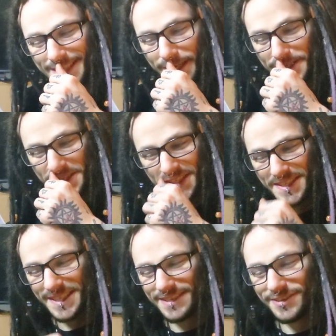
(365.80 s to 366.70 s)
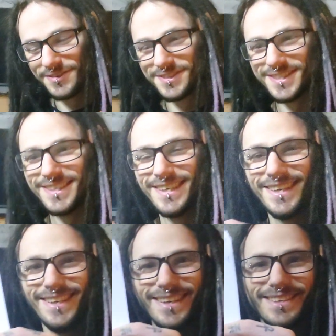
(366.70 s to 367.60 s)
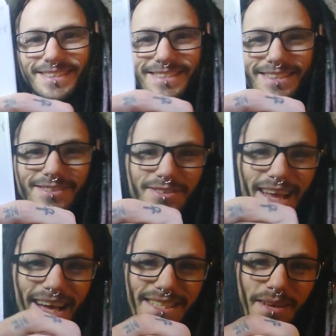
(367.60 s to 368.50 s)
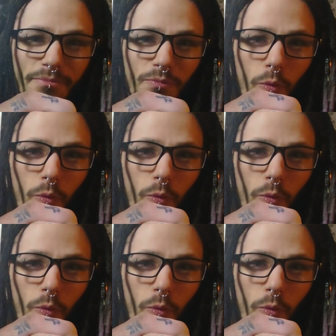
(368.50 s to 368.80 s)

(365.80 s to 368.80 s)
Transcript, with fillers: says the scissors. The scissors ask him,